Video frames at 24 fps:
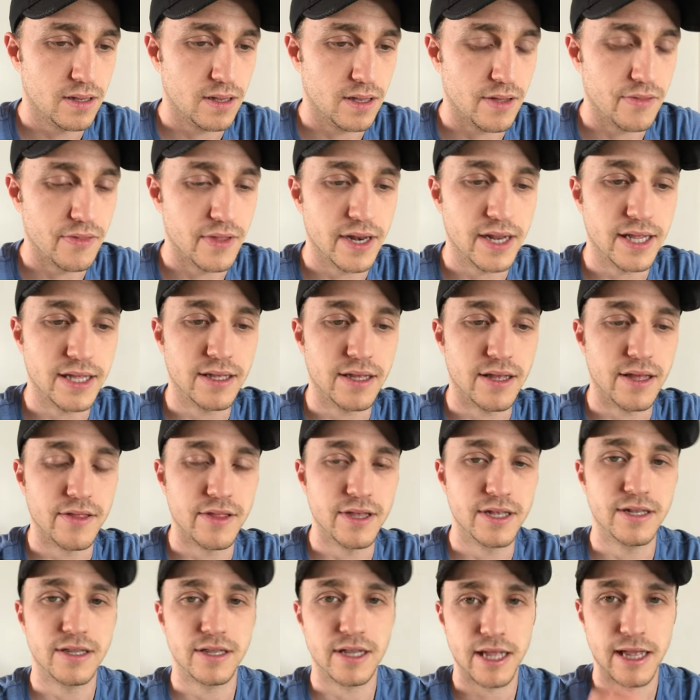And then he and
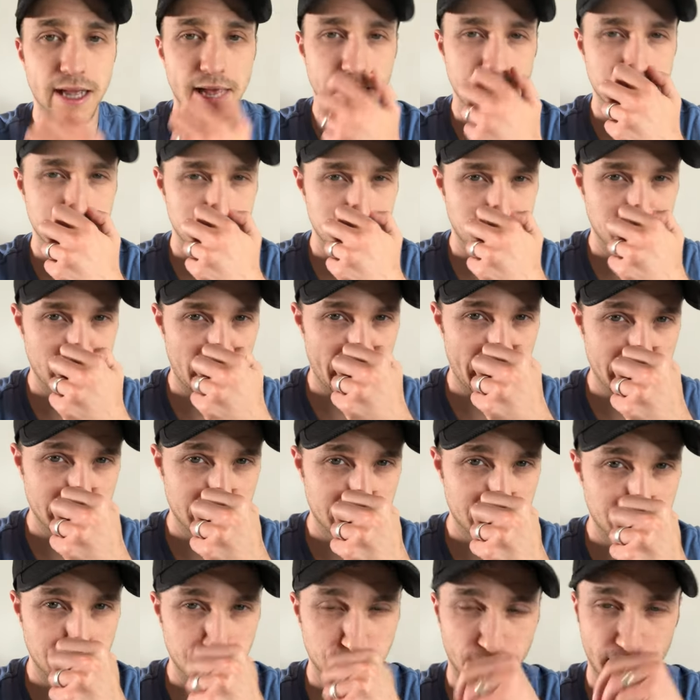then he actually
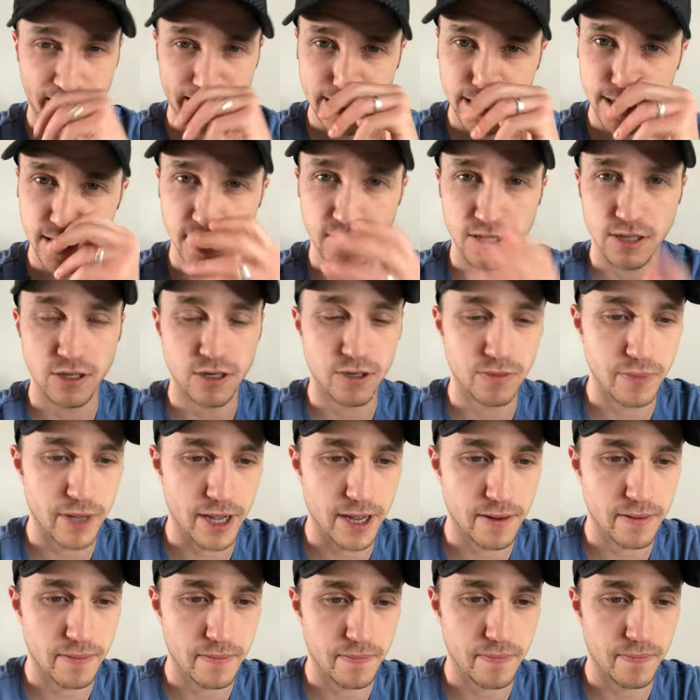changed direction a little
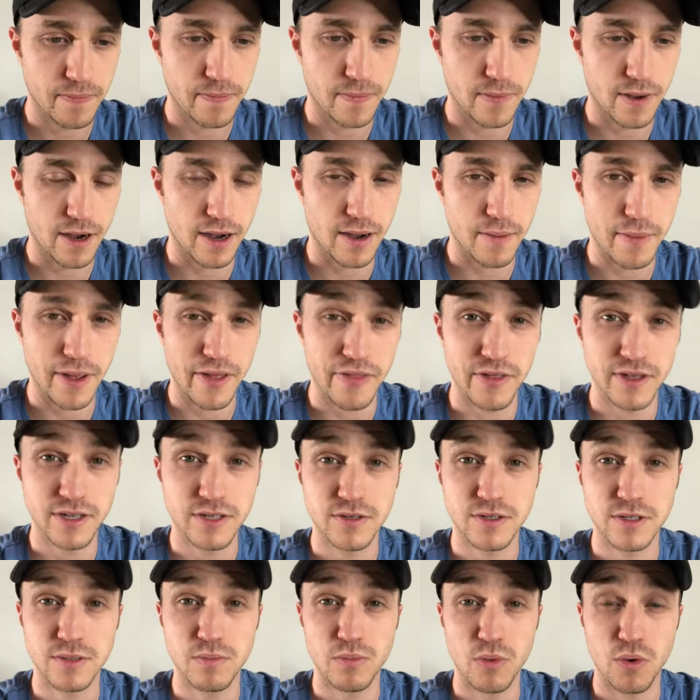bit, um, and
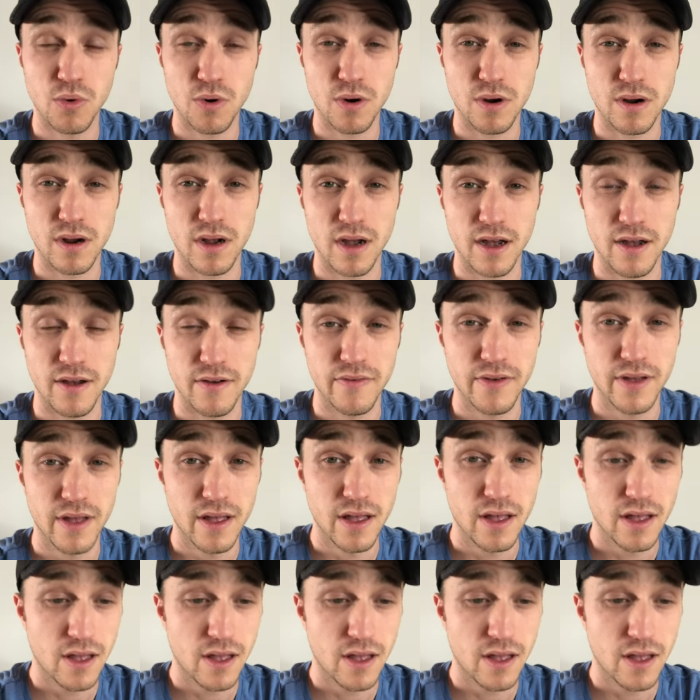this was more of